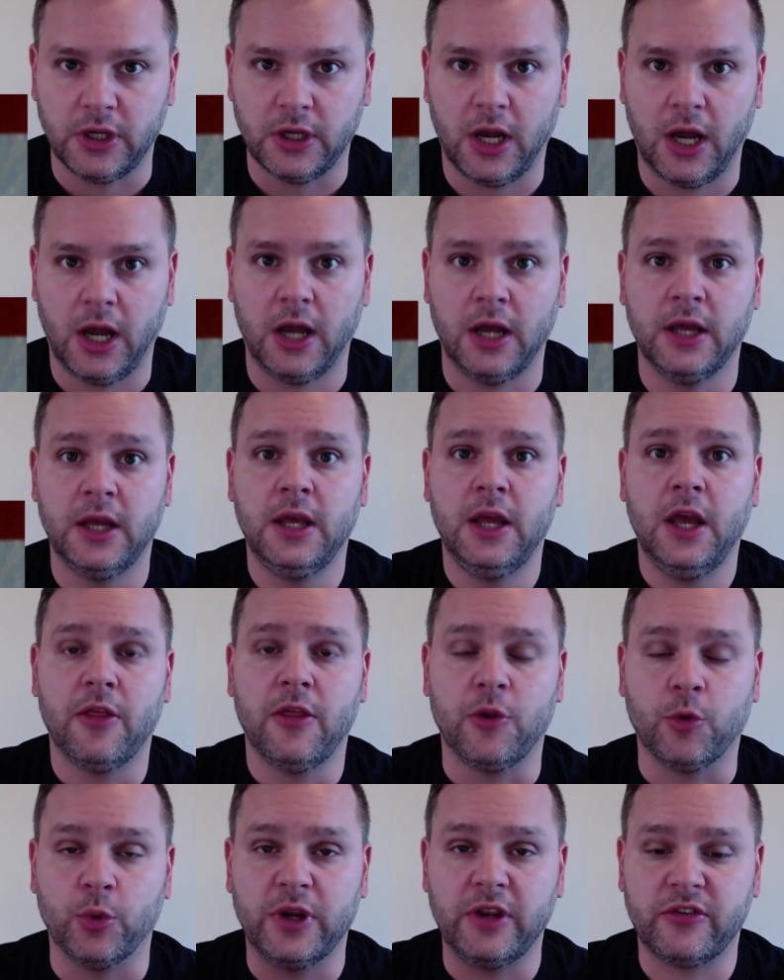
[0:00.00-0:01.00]

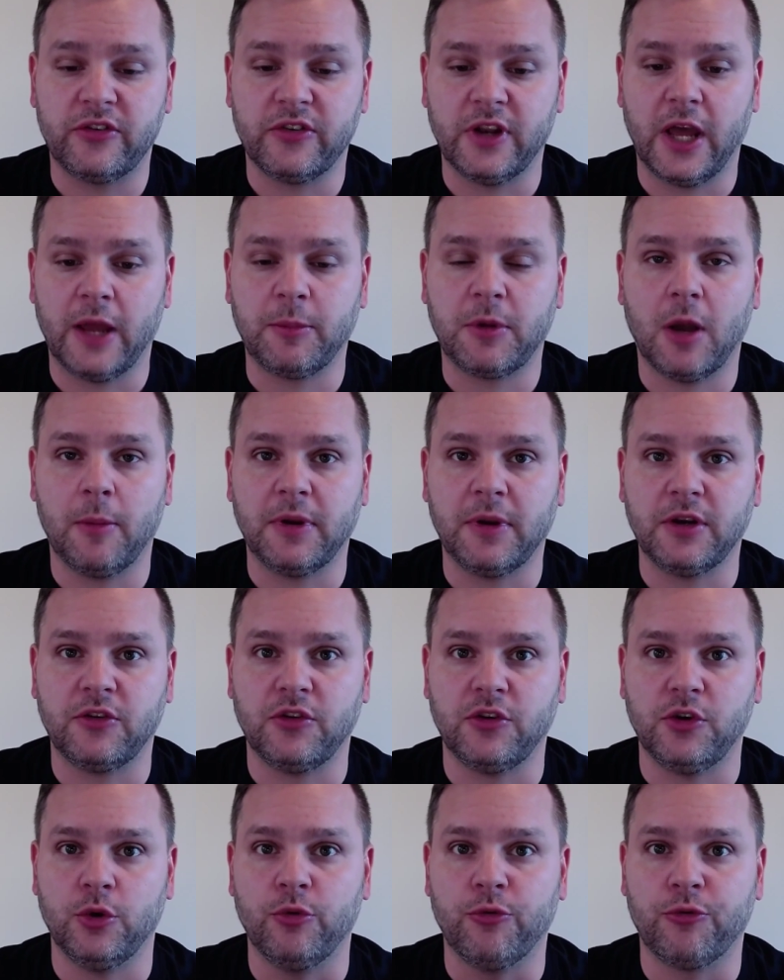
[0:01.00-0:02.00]
The reason I'm coming
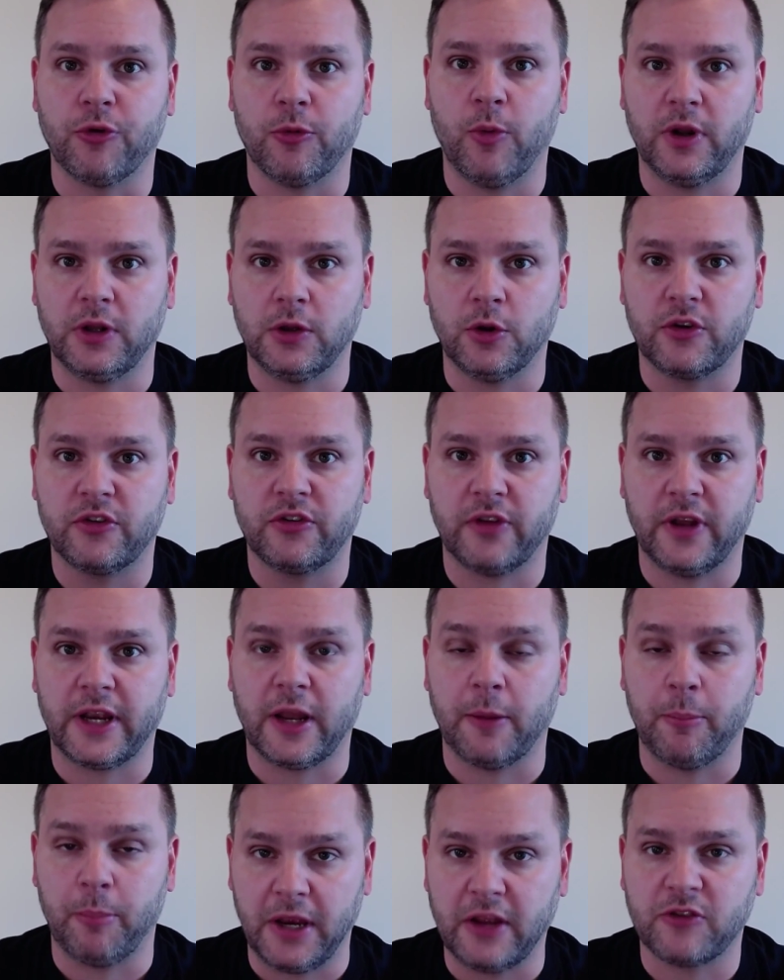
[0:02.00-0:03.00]
to you from what looks like
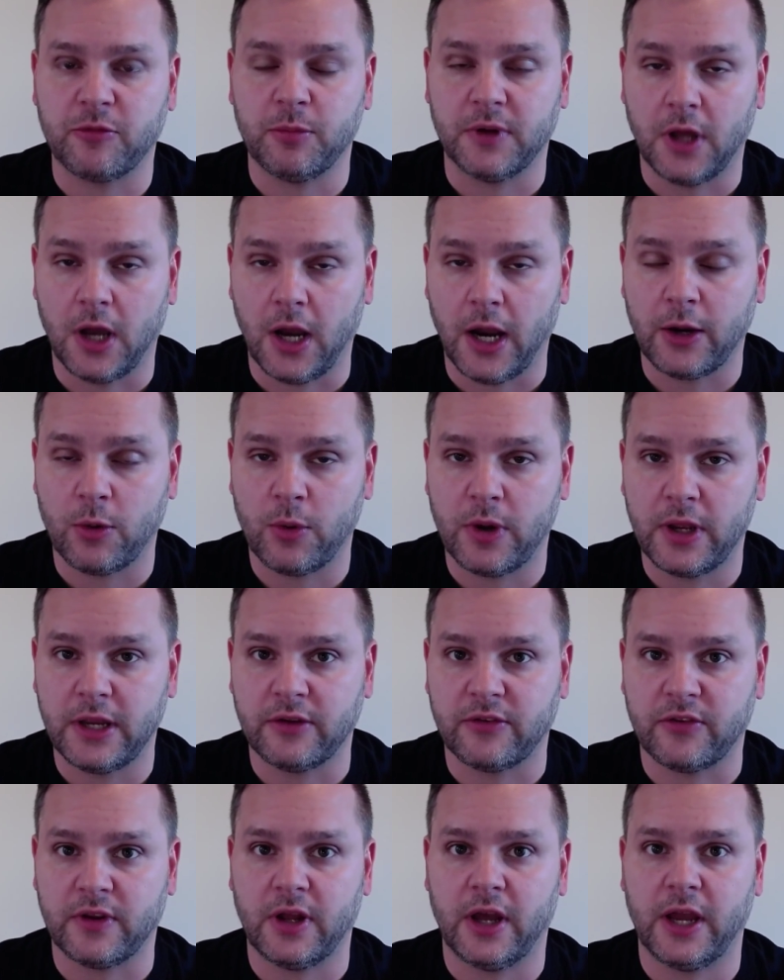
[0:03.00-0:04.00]
a basement hideaway
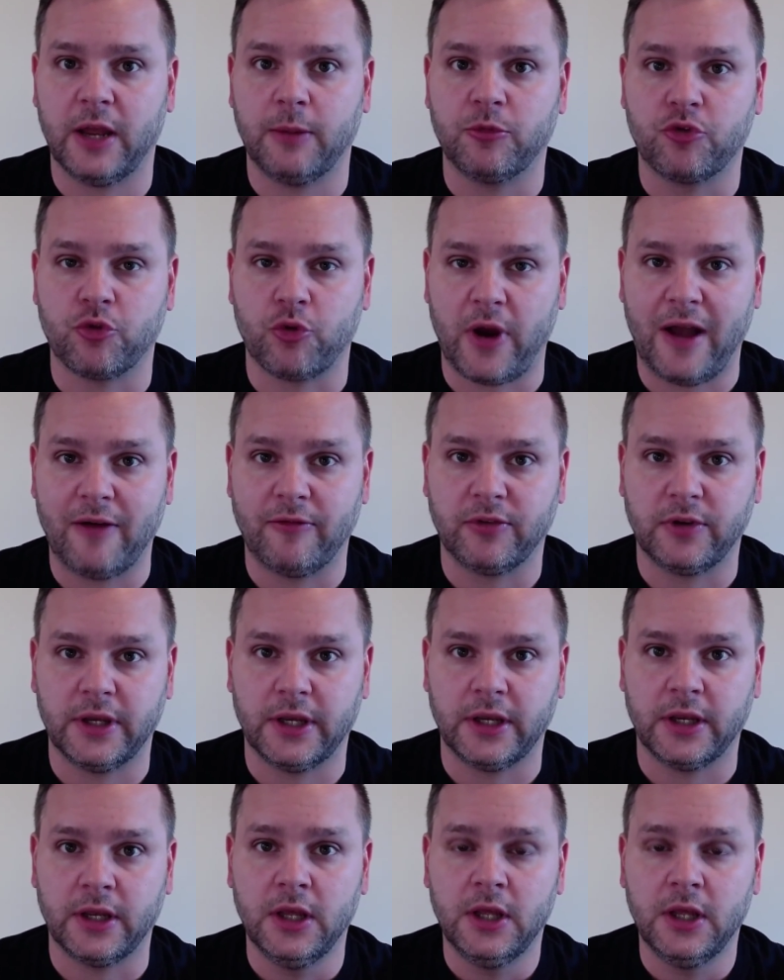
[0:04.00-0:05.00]
is that I am
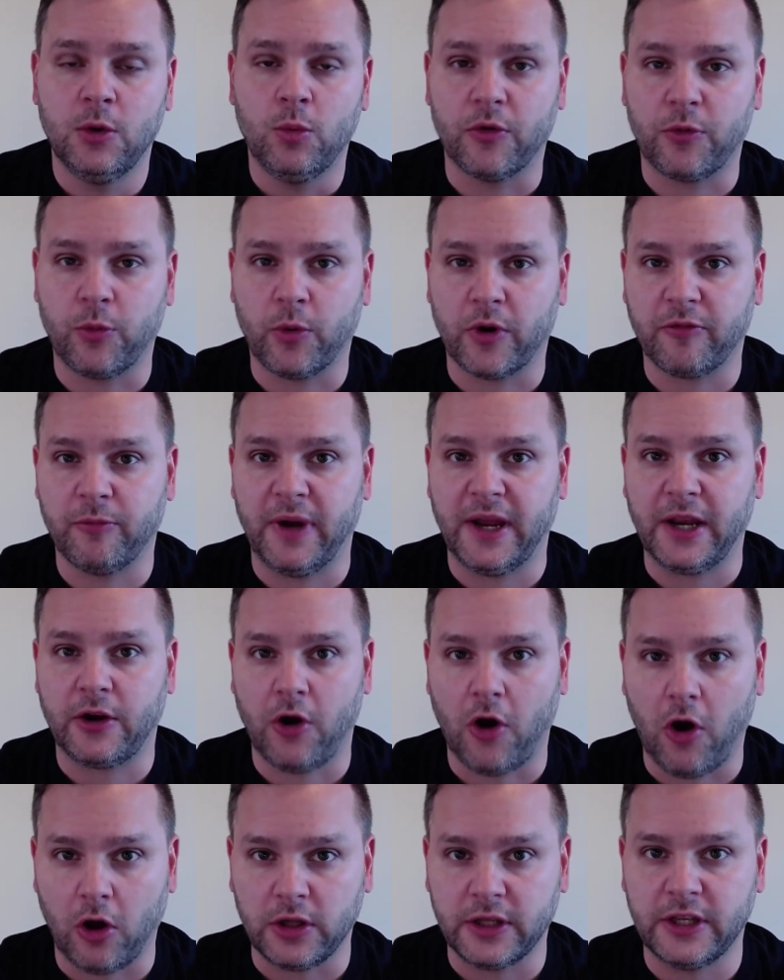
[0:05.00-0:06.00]
traveling with one of my
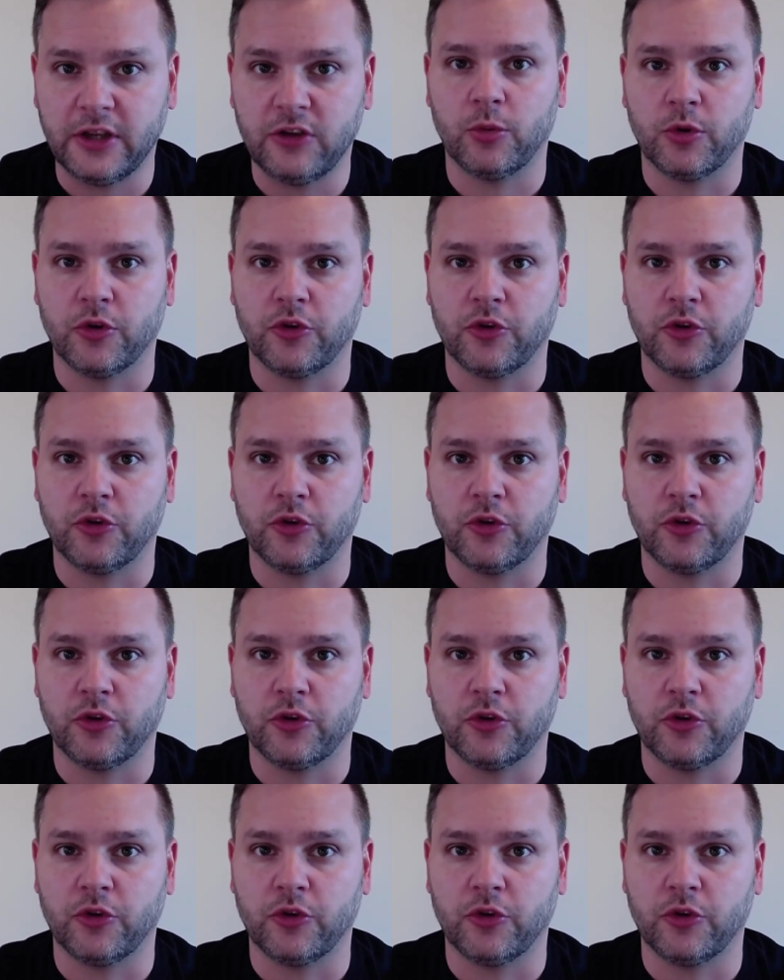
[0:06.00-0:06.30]
colleagues.